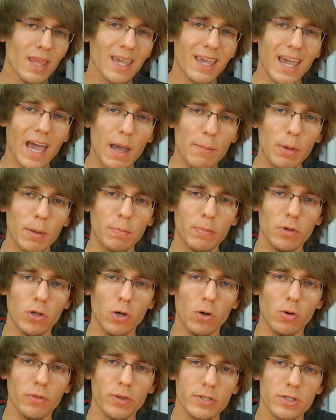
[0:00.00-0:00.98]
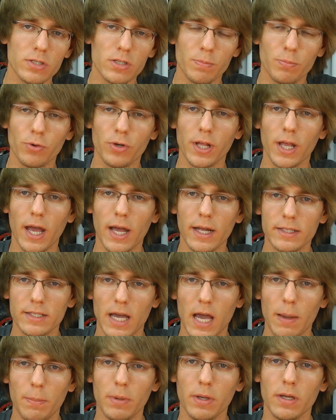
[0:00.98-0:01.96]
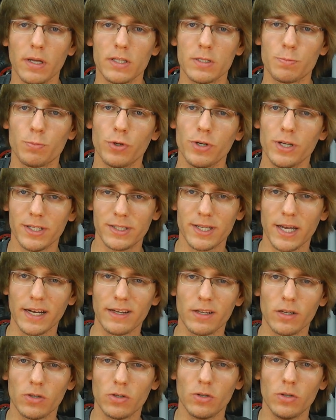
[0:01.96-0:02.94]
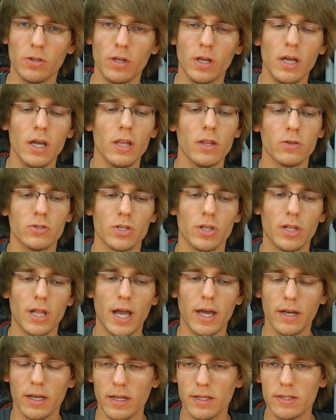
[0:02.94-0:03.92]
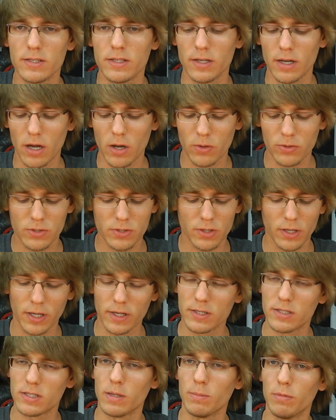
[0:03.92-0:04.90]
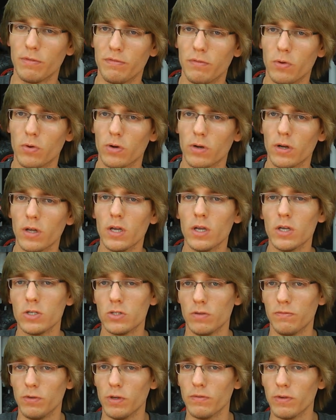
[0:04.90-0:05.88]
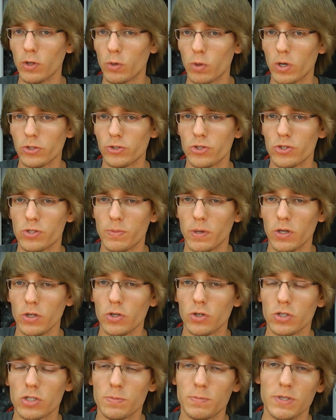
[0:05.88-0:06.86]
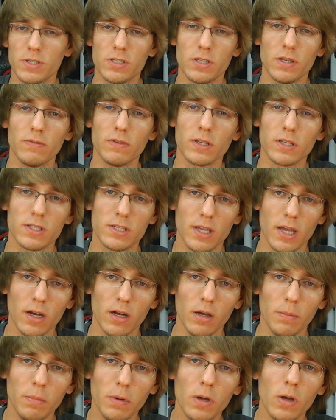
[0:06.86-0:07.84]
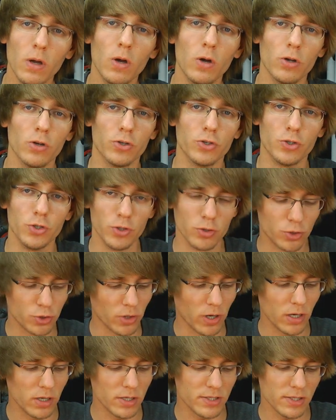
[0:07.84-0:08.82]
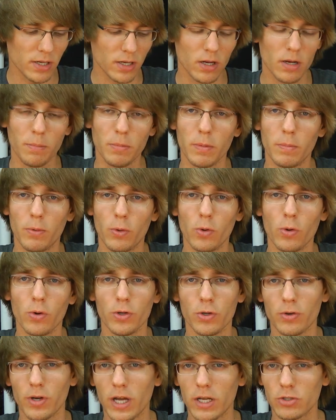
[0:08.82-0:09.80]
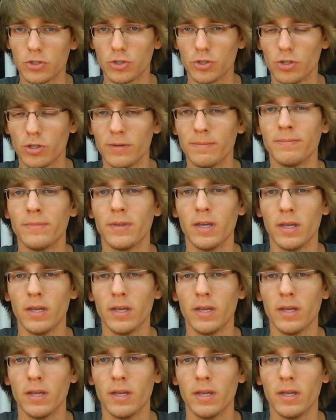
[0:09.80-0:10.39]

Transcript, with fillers: comment below. This is a pretty hot topic. It's pretty technical. There's a lot of ins and outs, like I said before. So if you have any questions about your specific setup, or you're trying to set up a board, you're not sure,